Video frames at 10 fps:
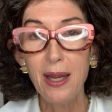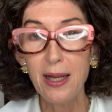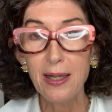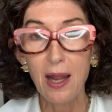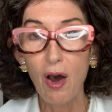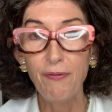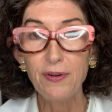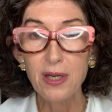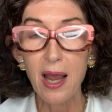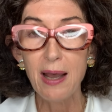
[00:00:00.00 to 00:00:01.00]
It
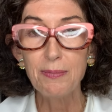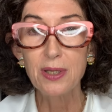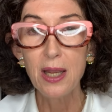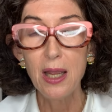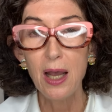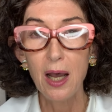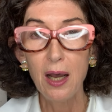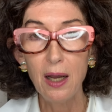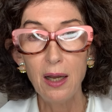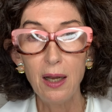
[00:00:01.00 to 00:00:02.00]
oftentimes,
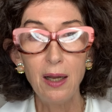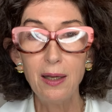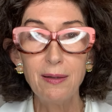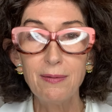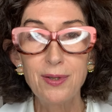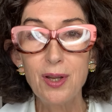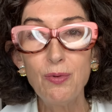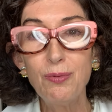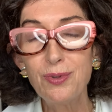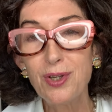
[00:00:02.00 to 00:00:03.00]

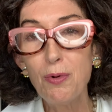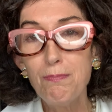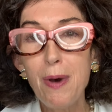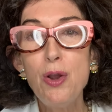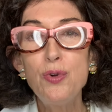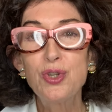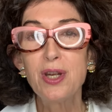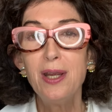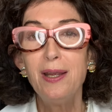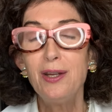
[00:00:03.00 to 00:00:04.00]
most,
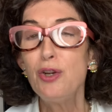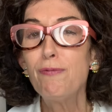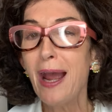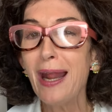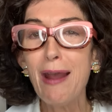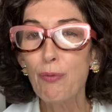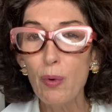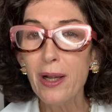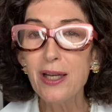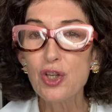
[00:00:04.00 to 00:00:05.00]
you've got to have
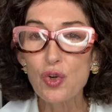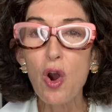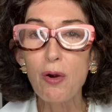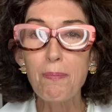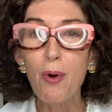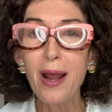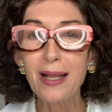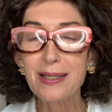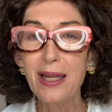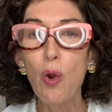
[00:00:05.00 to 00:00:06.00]
really strong
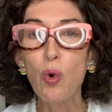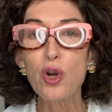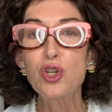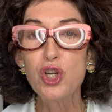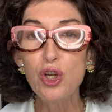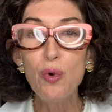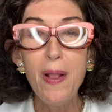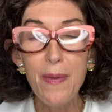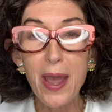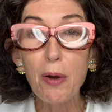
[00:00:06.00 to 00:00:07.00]
products in order to
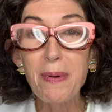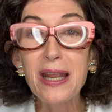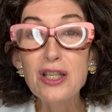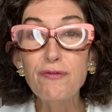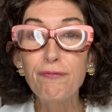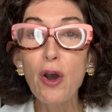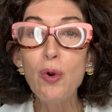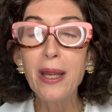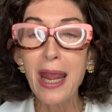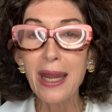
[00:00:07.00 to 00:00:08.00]
help
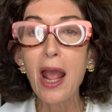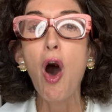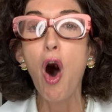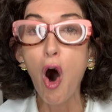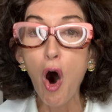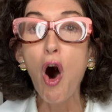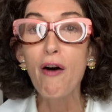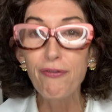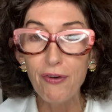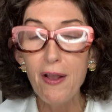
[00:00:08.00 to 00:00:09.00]
exfoliate
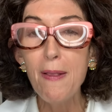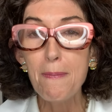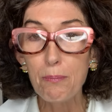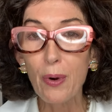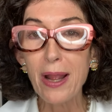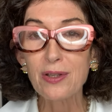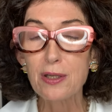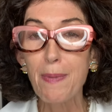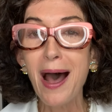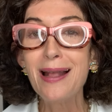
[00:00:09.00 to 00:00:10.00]
off brown
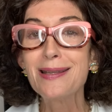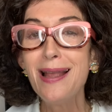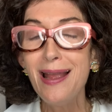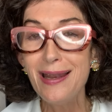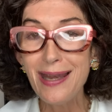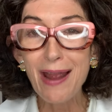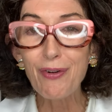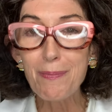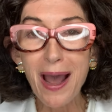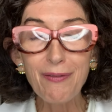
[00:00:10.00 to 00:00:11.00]
spots.
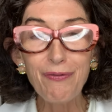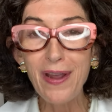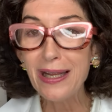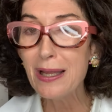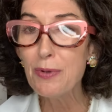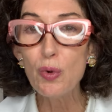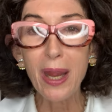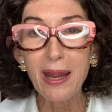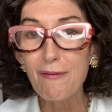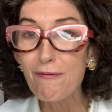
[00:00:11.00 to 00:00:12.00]
Never mind fade them. You
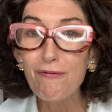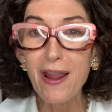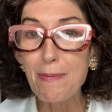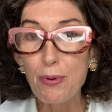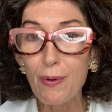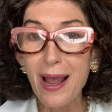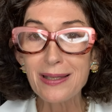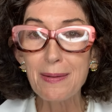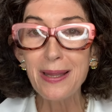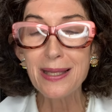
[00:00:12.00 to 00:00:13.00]
can't
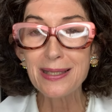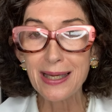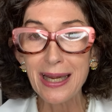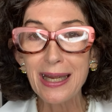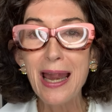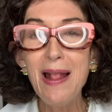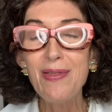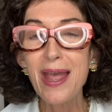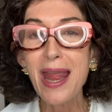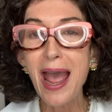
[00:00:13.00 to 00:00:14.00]
vaporize them in the skin.
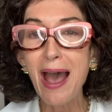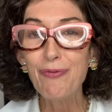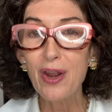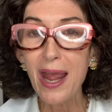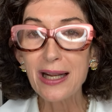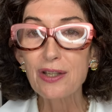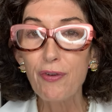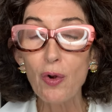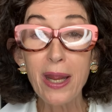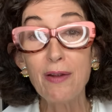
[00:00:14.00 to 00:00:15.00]
They have to
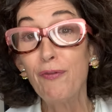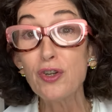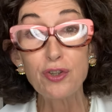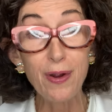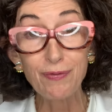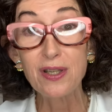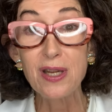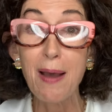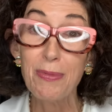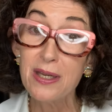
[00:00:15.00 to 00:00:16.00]
exfoliate. First, you have to
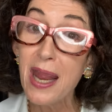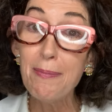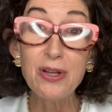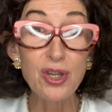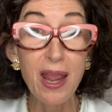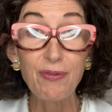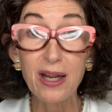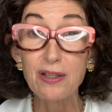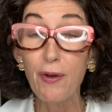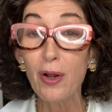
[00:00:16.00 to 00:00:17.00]
stop the damage. They have to
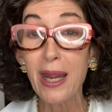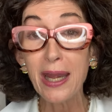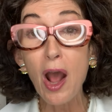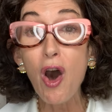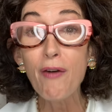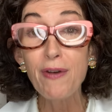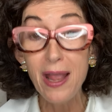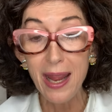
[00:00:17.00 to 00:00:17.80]
exfoliate off.